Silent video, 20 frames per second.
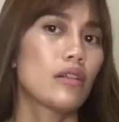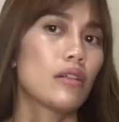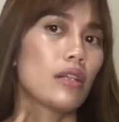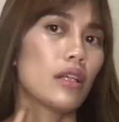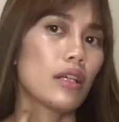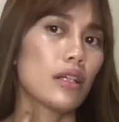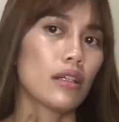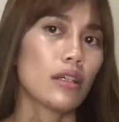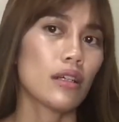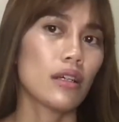
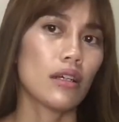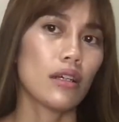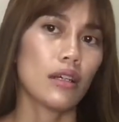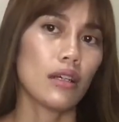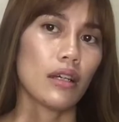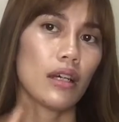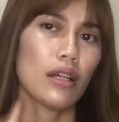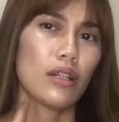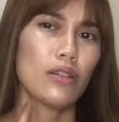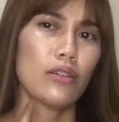Like,
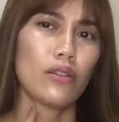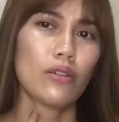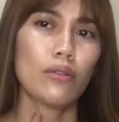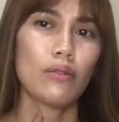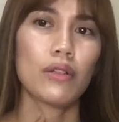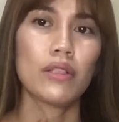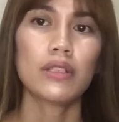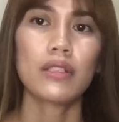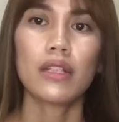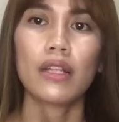I don't know
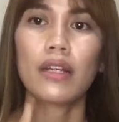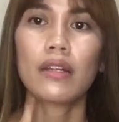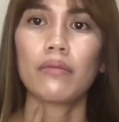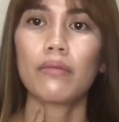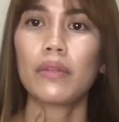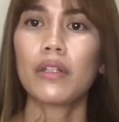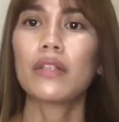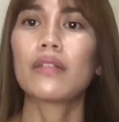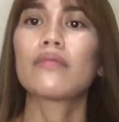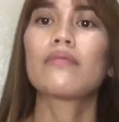what it's like, but